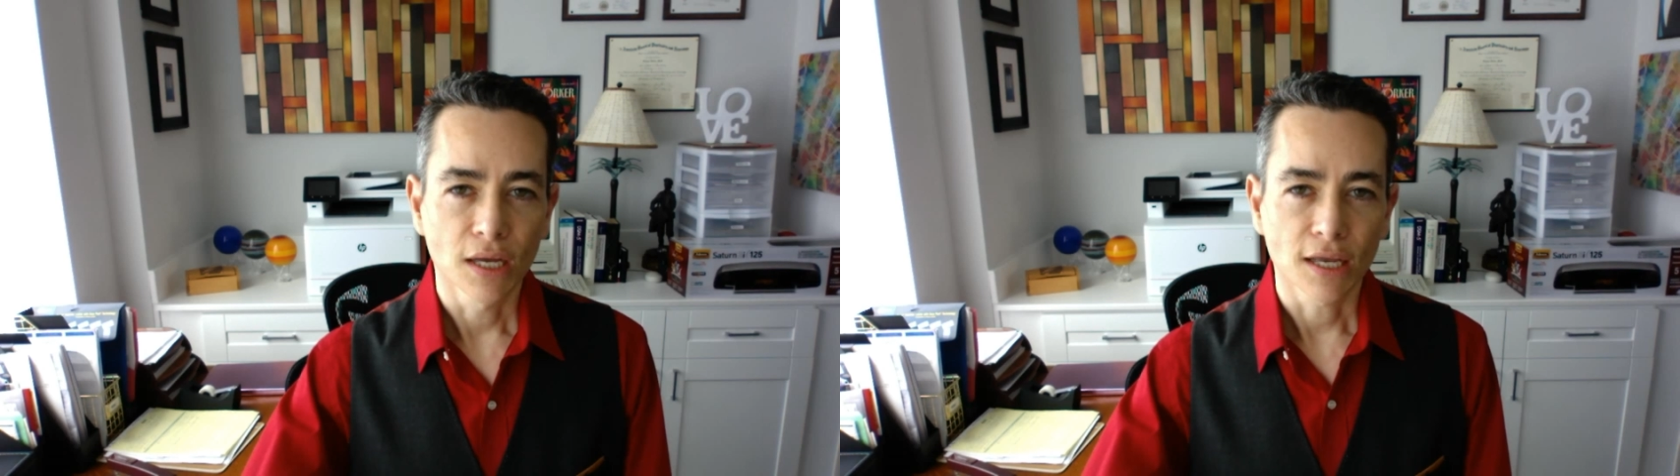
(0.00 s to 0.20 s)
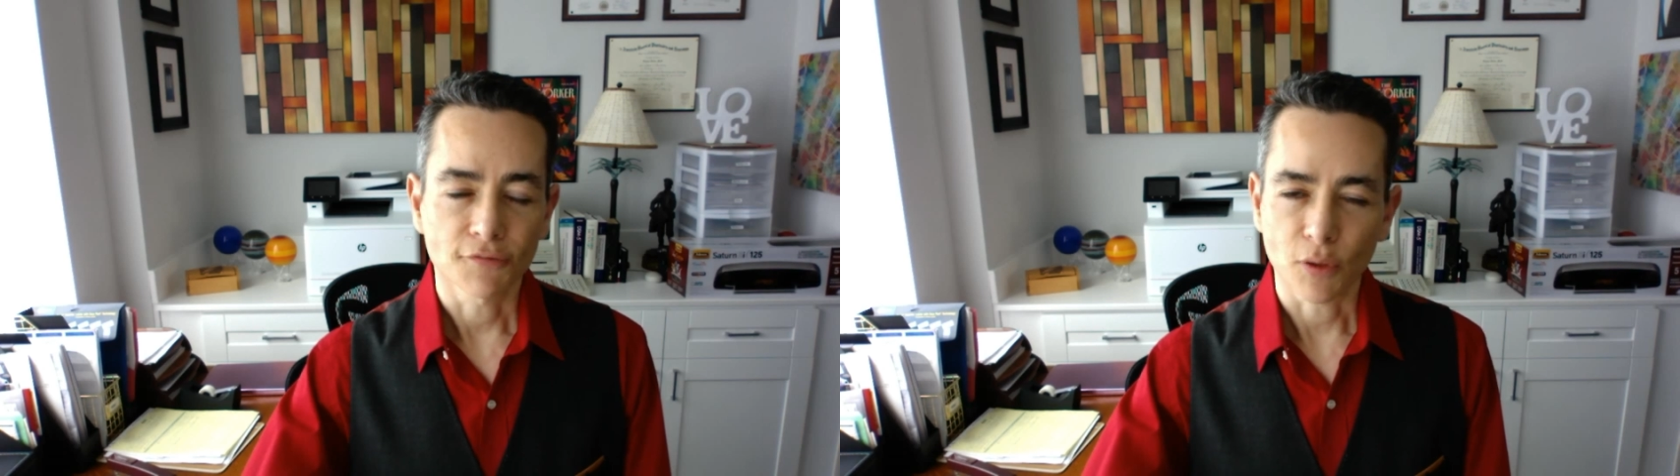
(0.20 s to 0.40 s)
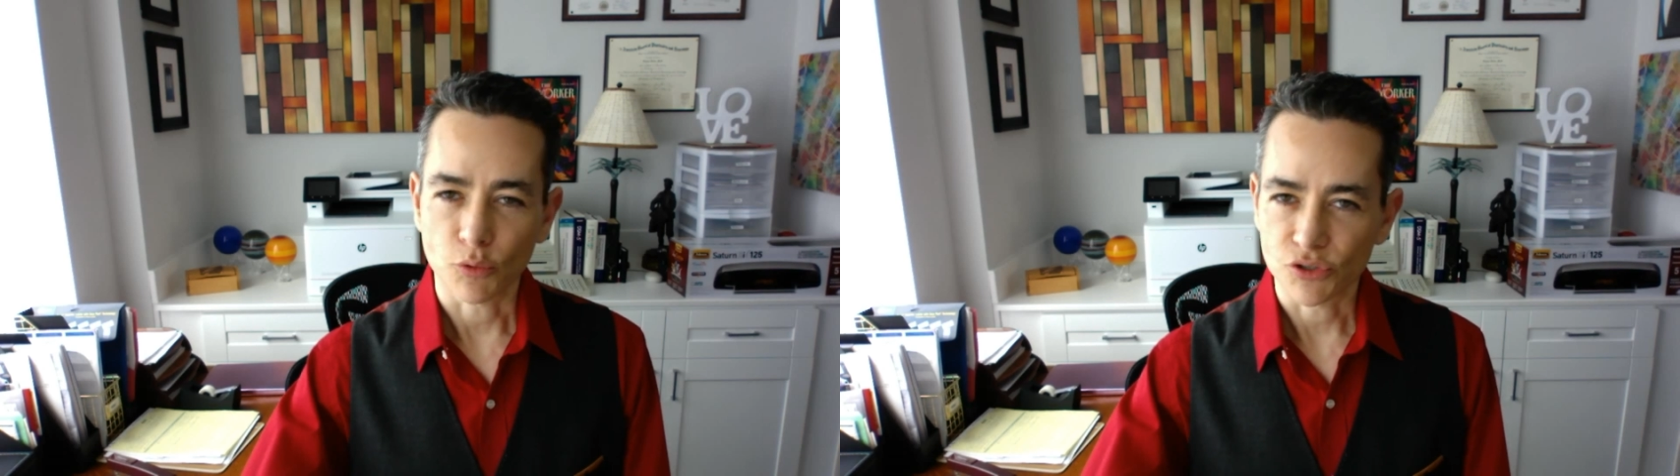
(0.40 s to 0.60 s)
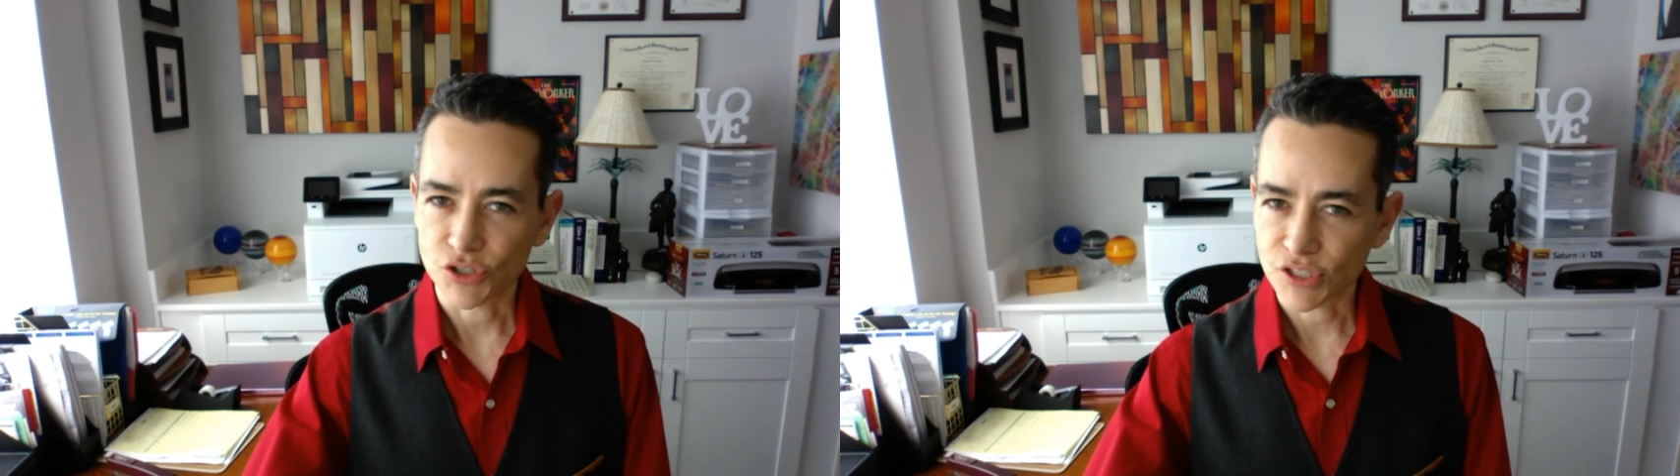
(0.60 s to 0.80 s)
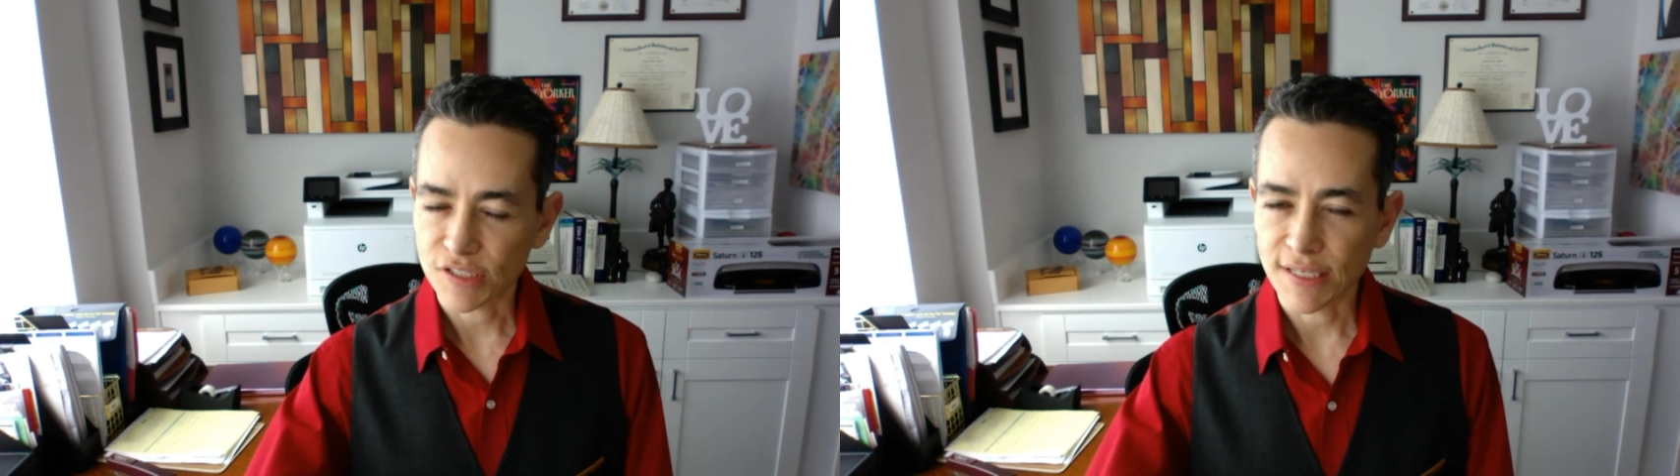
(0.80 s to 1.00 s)
if they were
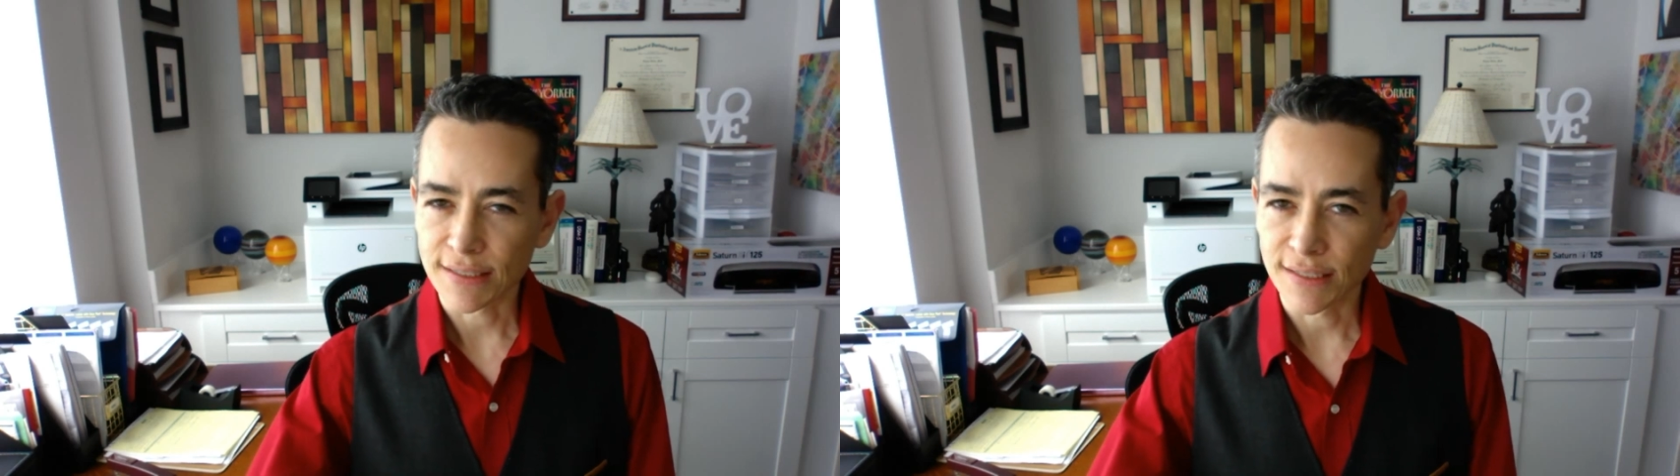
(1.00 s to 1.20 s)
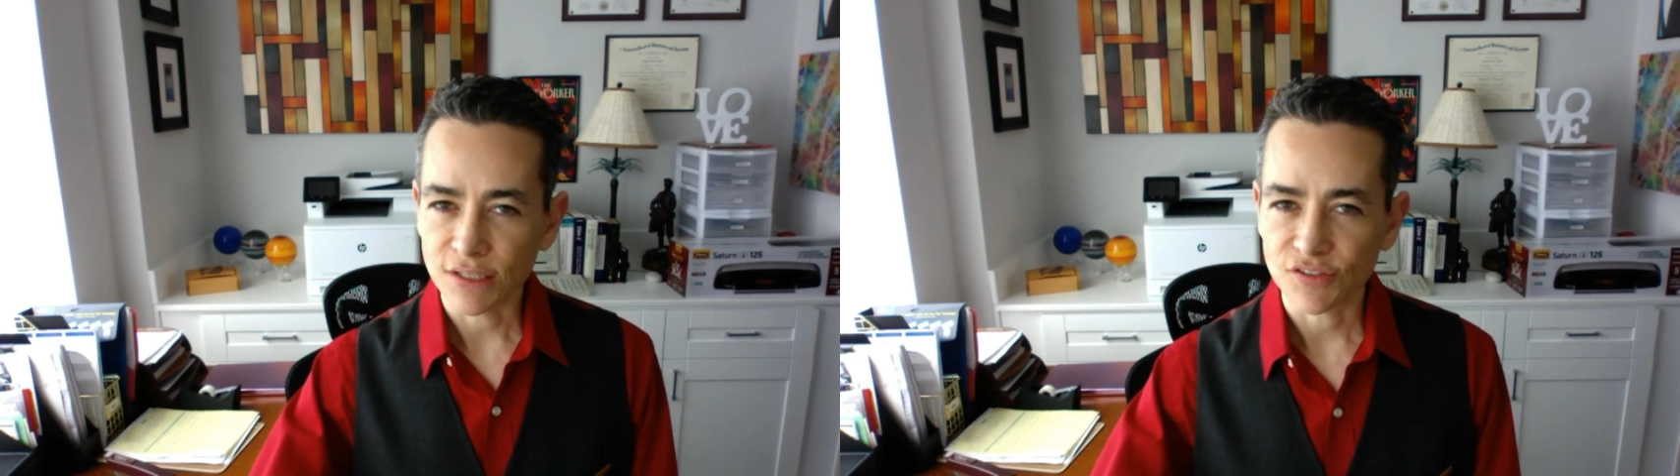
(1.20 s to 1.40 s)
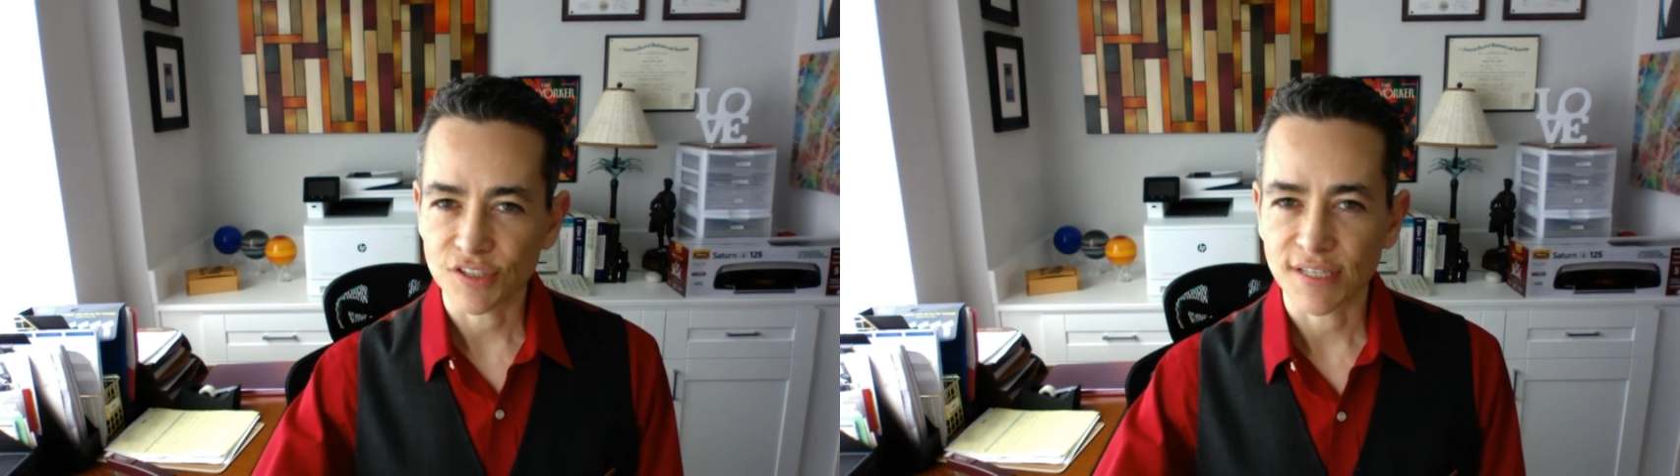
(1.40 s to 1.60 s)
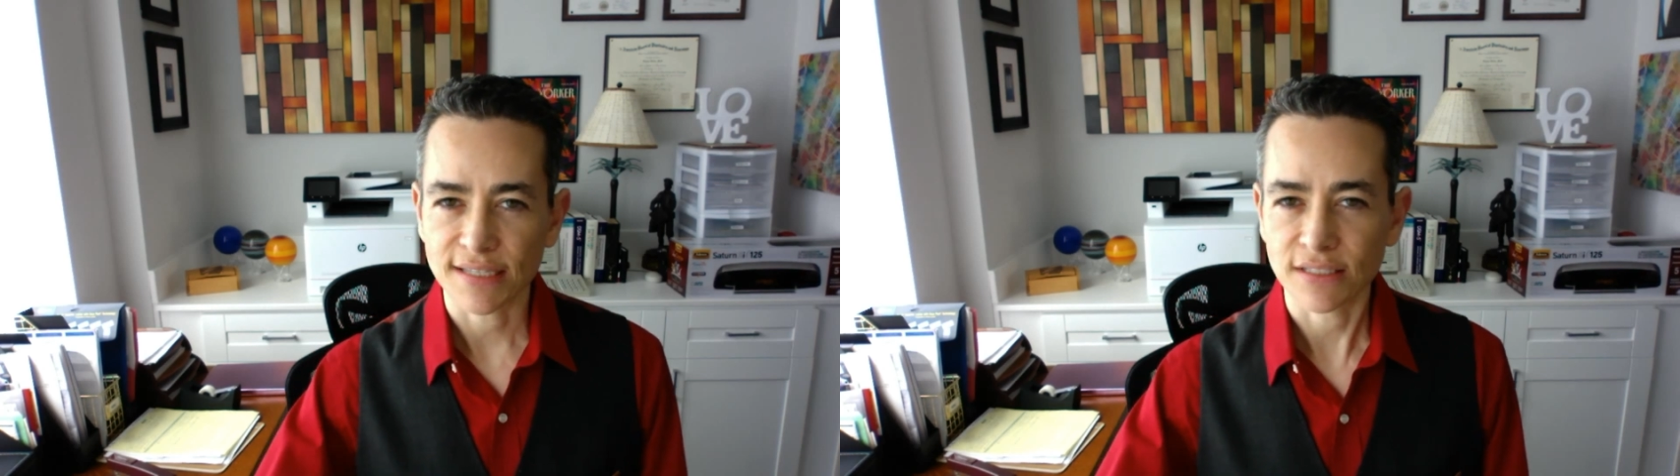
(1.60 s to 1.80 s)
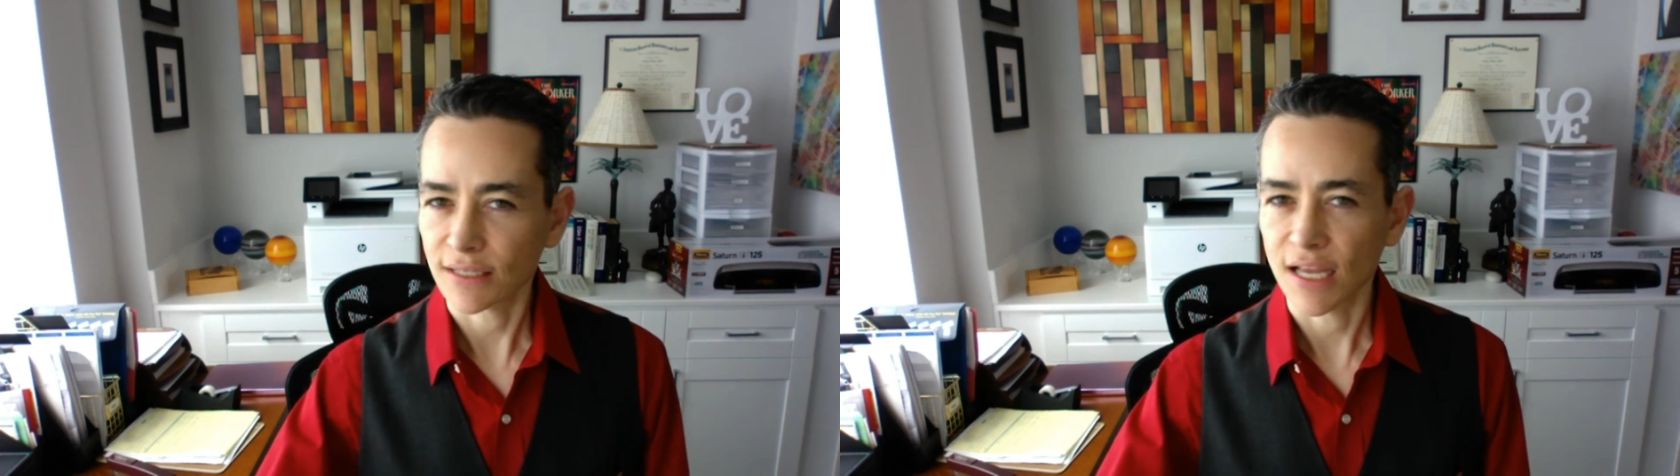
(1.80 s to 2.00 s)
just attending to the
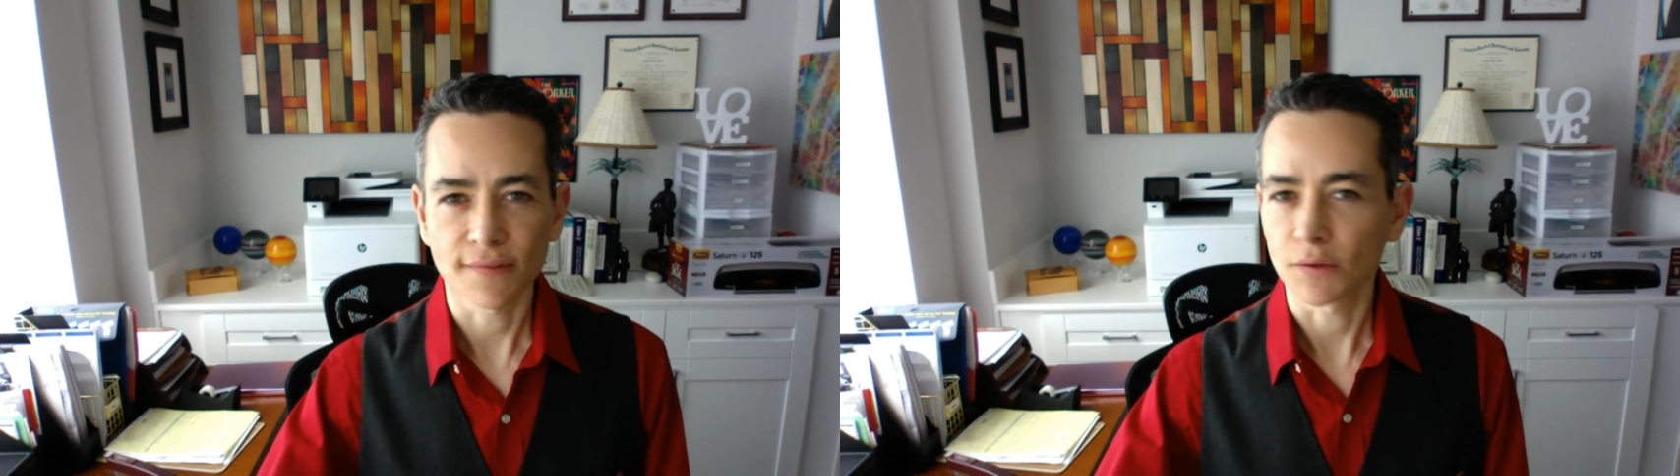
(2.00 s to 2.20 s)
task at hand,